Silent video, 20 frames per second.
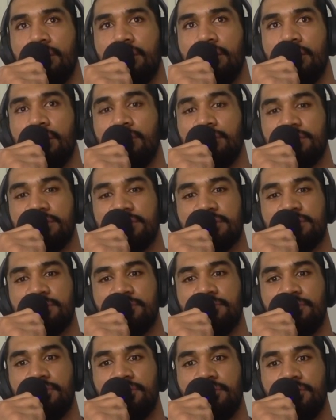it was just
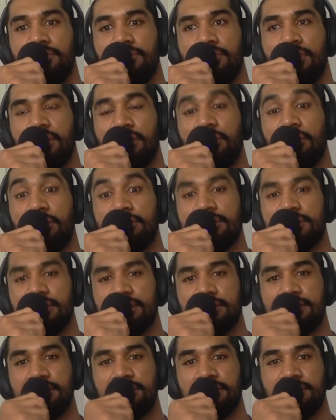before a contact
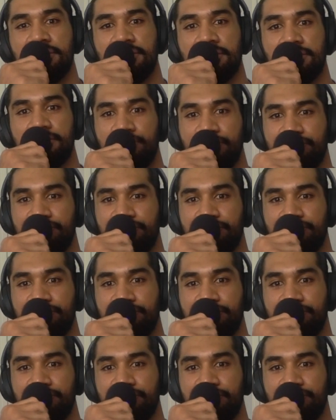session.